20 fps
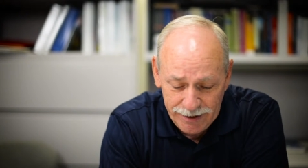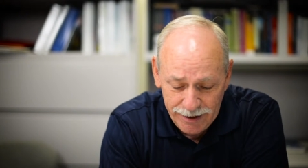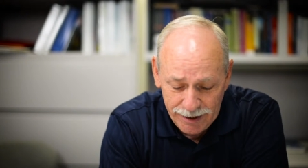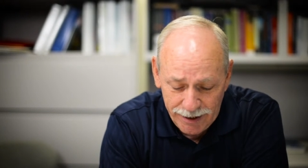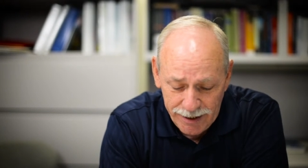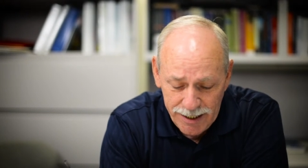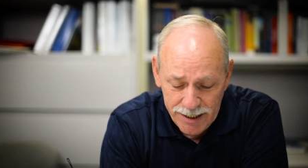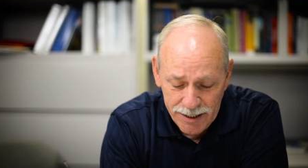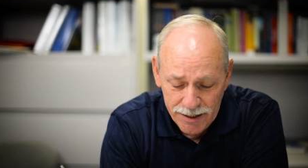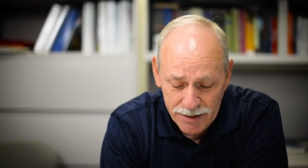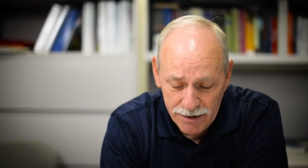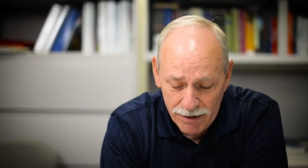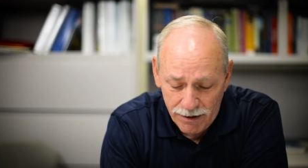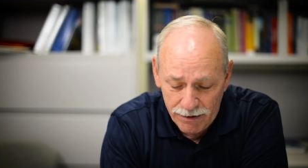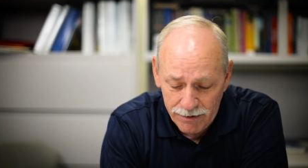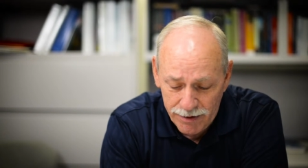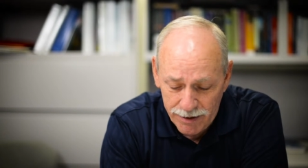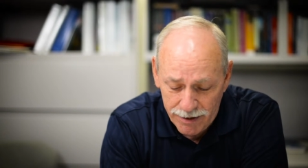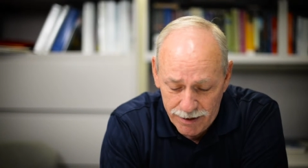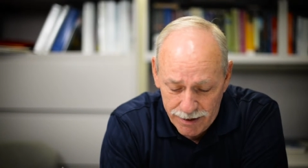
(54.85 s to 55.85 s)
Doug is
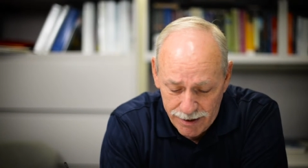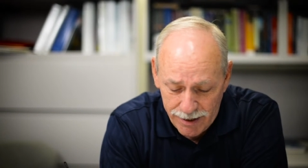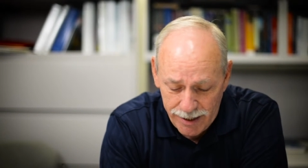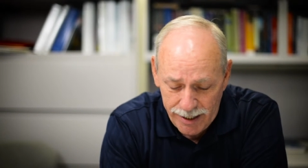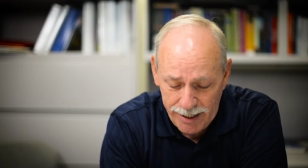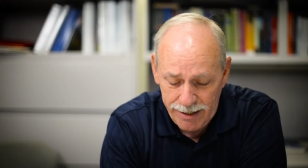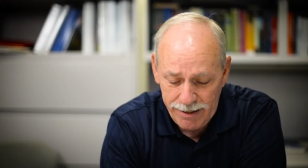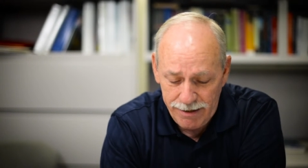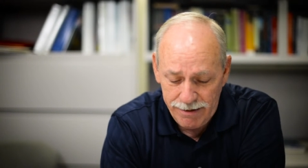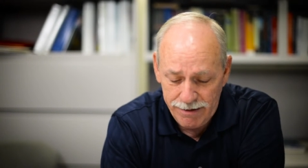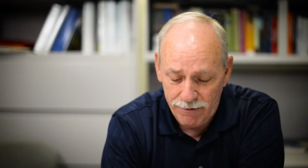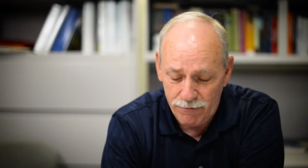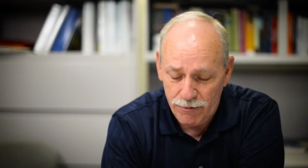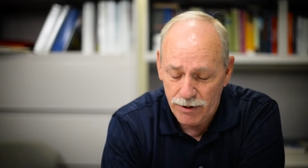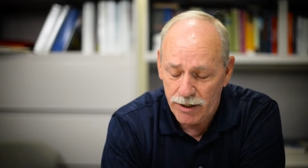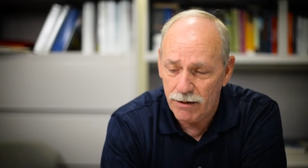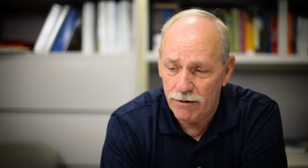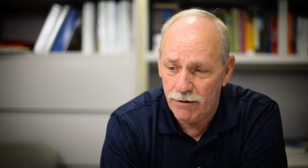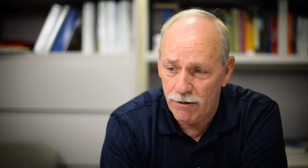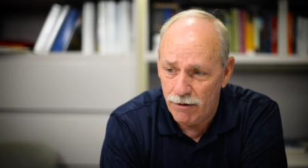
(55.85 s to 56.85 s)
the guy that we
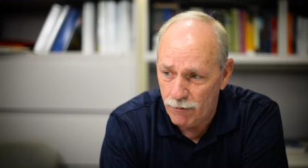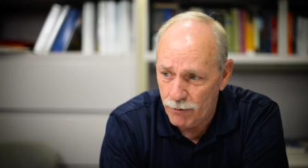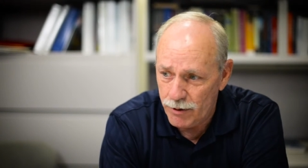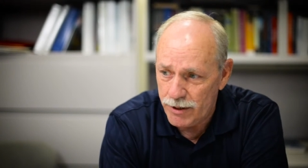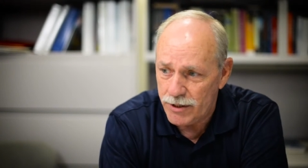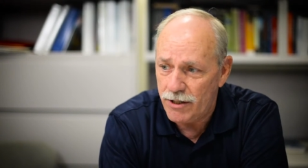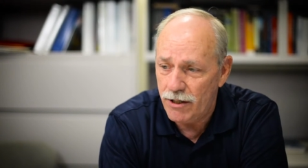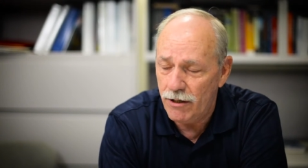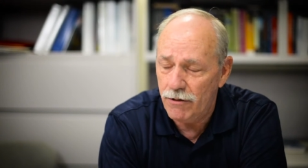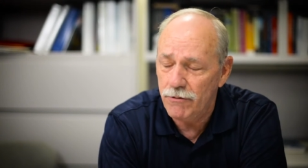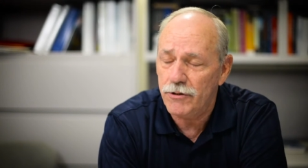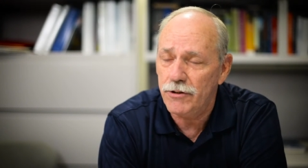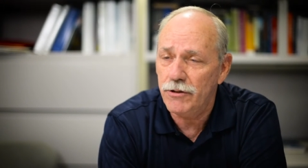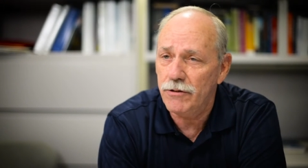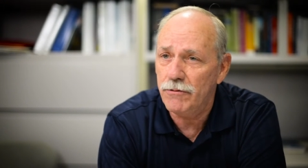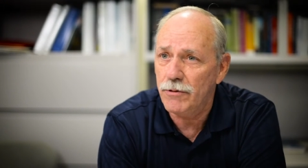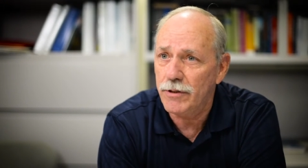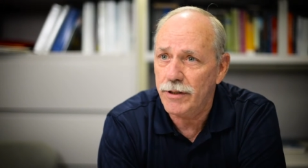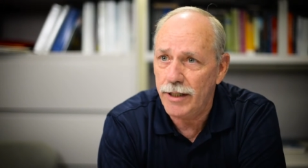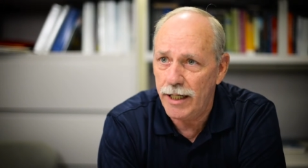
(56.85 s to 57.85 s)
can always go
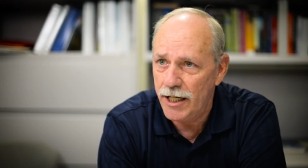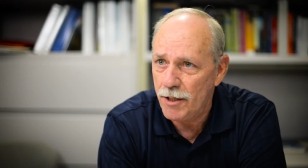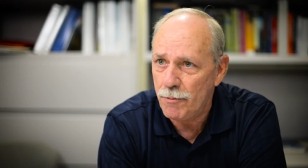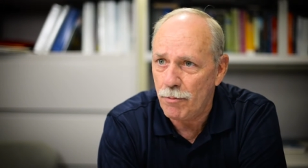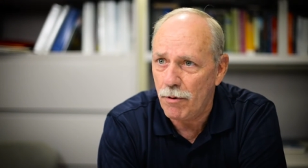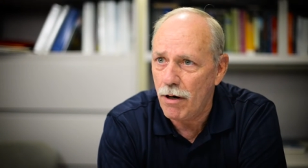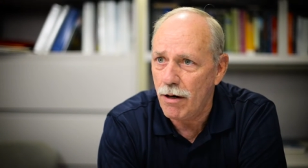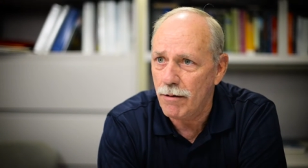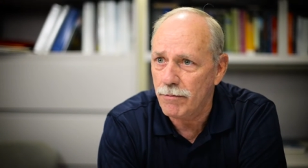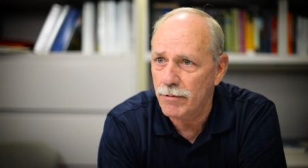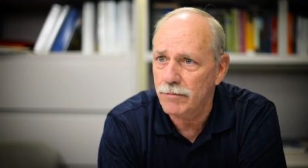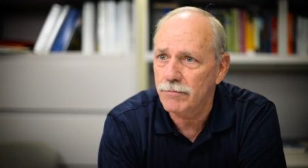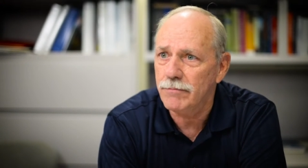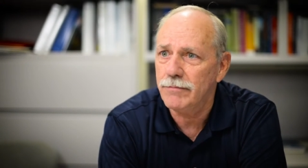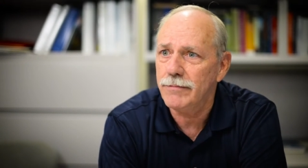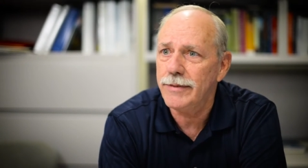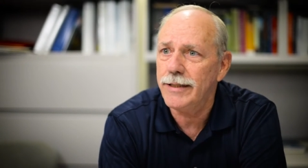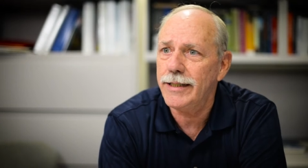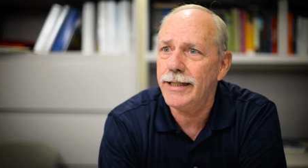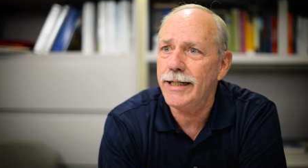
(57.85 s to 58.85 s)
to with any problem
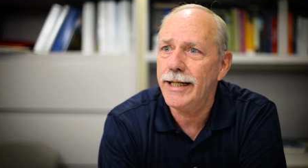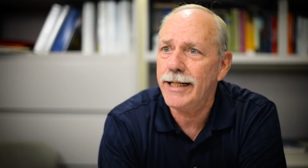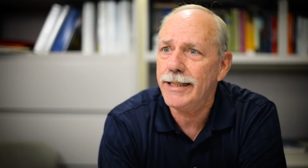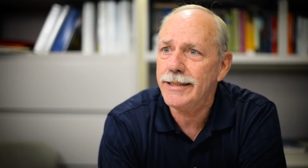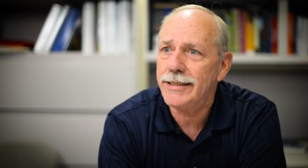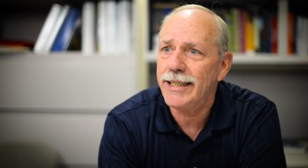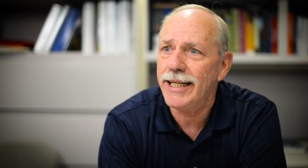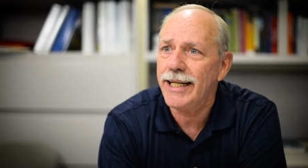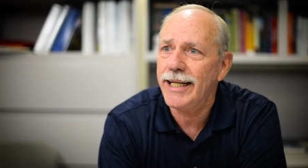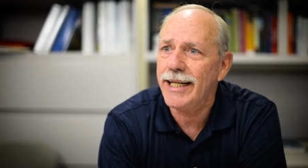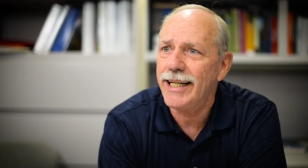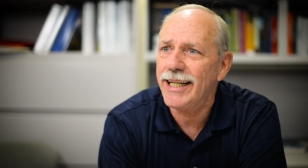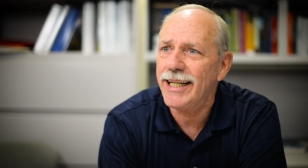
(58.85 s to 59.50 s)
and say,